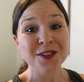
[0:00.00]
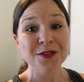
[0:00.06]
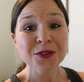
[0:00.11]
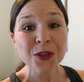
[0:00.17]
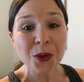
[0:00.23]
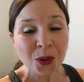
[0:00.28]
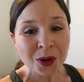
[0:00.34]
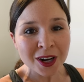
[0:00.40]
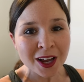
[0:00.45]
to
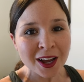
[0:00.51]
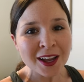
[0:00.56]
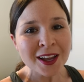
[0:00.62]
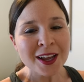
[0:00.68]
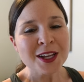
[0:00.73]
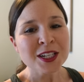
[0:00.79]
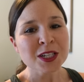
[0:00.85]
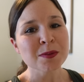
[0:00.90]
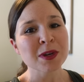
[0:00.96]
Florida
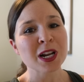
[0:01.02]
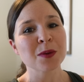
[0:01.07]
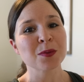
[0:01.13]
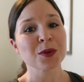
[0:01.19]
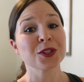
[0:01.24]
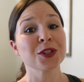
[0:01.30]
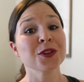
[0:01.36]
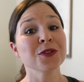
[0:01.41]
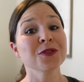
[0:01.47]
to meet up
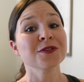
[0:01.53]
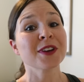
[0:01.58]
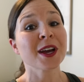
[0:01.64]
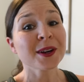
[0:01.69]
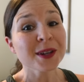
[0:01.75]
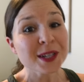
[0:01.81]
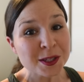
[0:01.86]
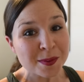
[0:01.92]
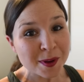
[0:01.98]
with two
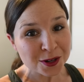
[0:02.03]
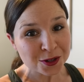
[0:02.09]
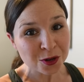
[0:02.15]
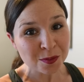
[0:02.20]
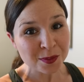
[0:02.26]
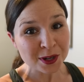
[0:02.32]
very special